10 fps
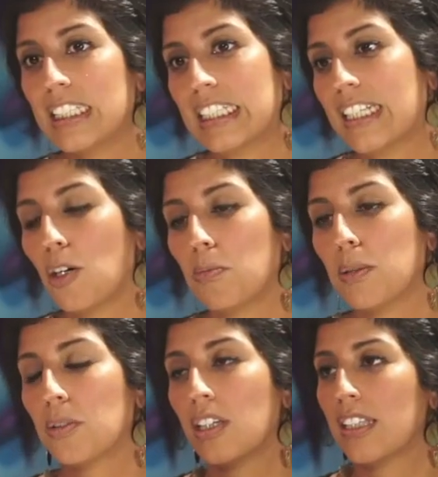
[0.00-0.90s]
help
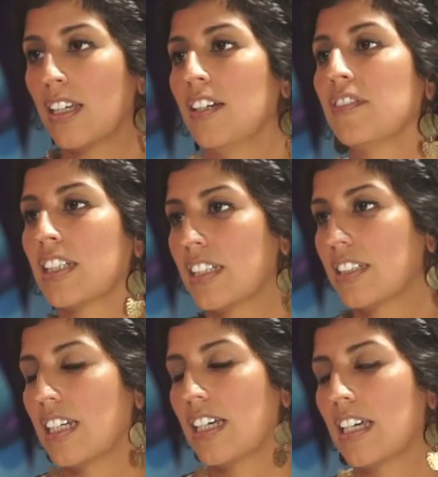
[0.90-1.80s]
people I love and
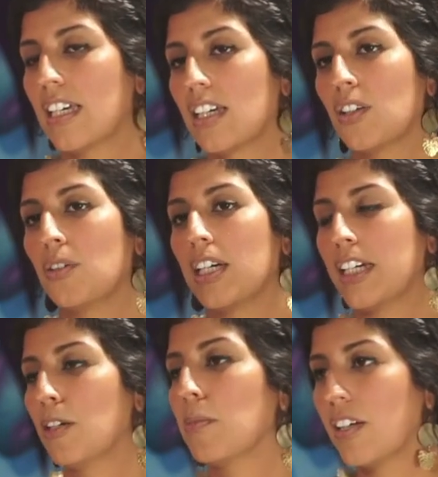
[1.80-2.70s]
who I
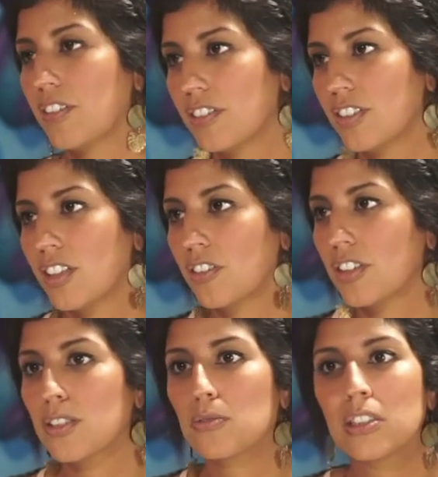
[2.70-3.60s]
care about. You know,
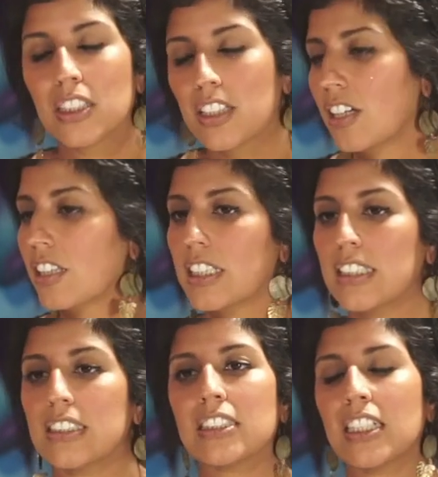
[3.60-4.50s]
that's really all it
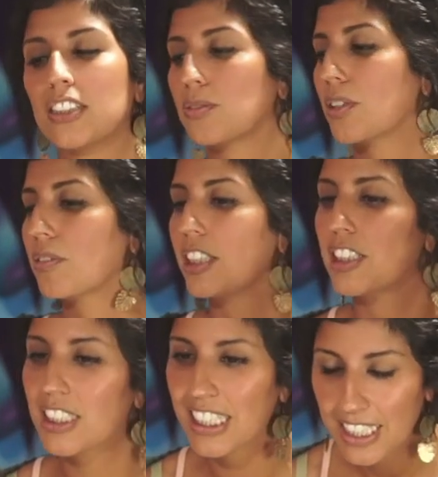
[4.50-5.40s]
is I just want to reach
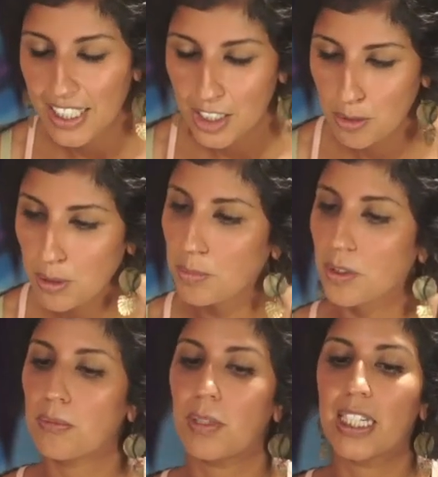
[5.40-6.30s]
the people
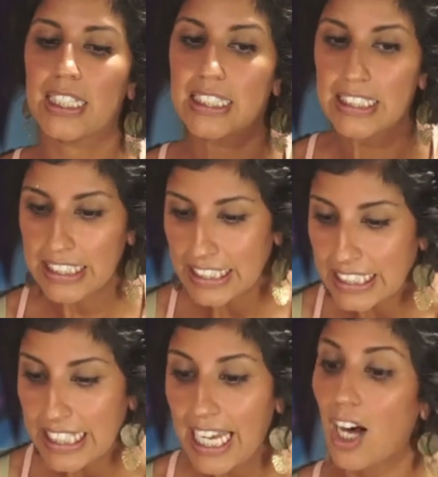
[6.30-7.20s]
in my
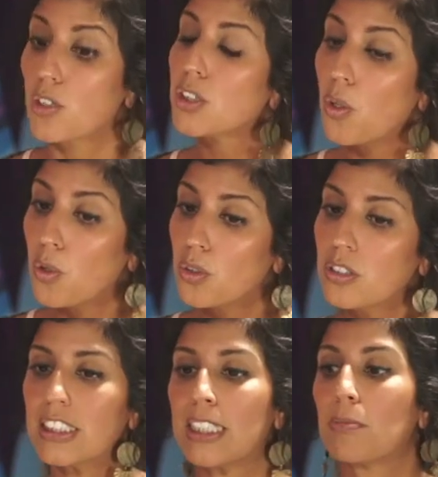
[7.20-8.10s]

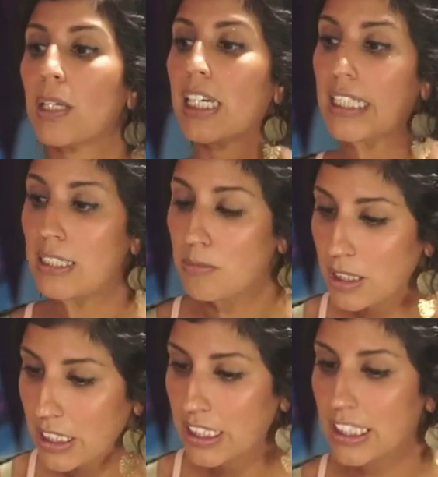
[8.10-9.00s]
household, in my
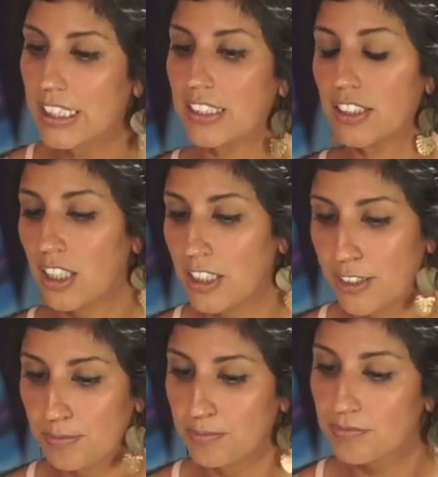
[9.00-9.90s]
immediate
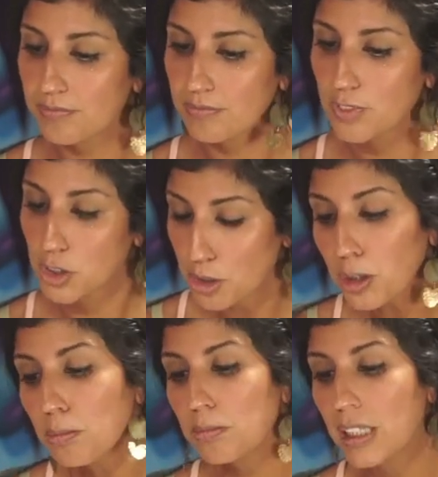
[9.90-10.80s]

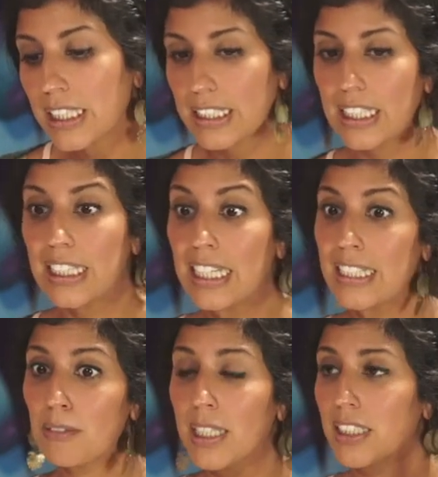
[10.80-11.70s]
group, and then
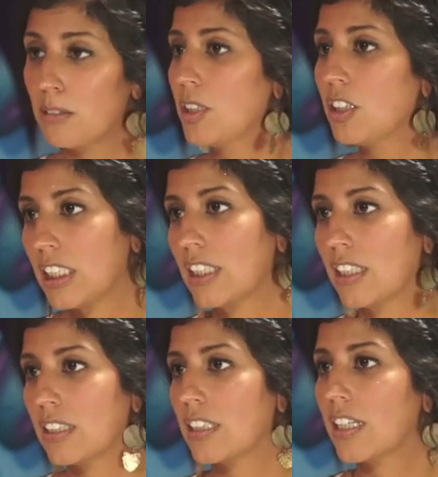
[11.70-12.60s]
in my community.
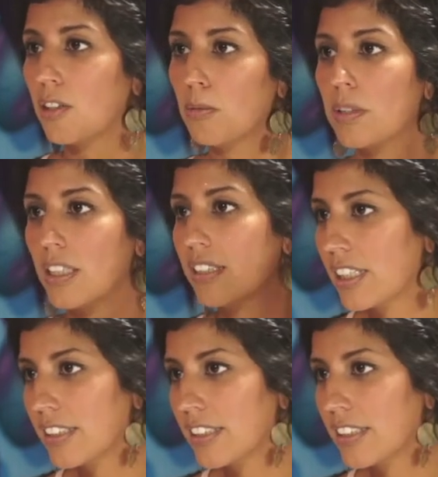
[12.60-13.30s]
And then I hope that that